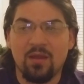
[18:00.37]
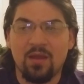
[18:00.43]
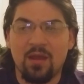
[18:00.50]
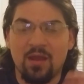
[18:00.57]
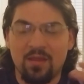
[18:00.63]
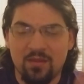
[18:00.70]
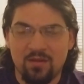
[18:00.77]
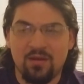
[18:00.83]

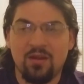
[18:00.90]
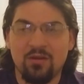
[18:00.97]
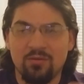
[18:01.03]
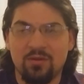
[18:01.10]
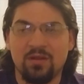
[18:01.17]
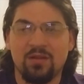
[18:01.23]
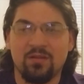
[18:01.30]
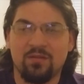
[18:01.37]
And then here
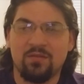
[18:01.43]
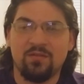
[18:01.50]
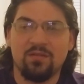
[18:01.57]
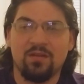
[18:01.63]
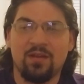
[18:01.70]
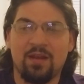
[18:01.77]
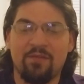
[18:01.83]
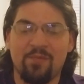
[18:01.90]
he is,
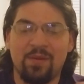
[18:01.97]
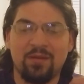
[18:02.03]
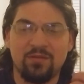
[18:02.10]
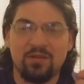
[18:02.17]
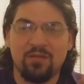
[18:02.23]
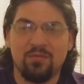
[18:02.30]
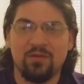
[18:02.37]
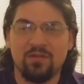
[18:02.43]
and everybody
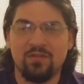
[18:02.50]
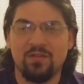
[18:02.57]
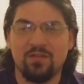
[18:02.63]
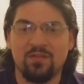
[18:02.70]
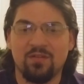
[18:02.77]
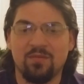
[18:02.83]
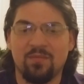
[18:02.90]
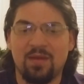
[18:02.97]
was able to
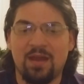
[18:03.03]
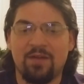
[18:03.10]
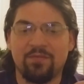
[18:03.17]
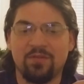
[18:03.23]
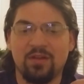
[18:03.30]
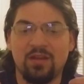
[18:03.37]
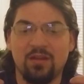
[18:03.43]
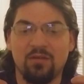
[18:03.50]
sense him
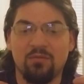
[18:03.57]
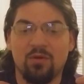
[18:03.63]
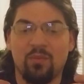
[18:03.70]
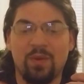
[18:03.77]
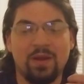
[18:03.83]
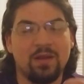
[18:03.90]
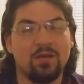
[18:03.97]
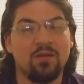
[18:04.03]
after he
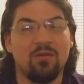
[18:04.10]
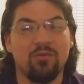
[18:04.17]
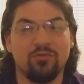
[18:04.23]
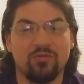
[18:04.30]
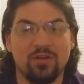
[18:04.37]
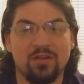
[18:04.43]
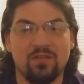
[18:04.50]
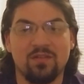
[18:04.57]
awakened
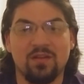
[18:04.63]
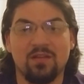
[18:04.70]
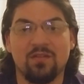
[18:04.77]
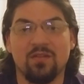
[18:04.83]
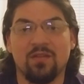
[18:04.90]
Ultra Instinct.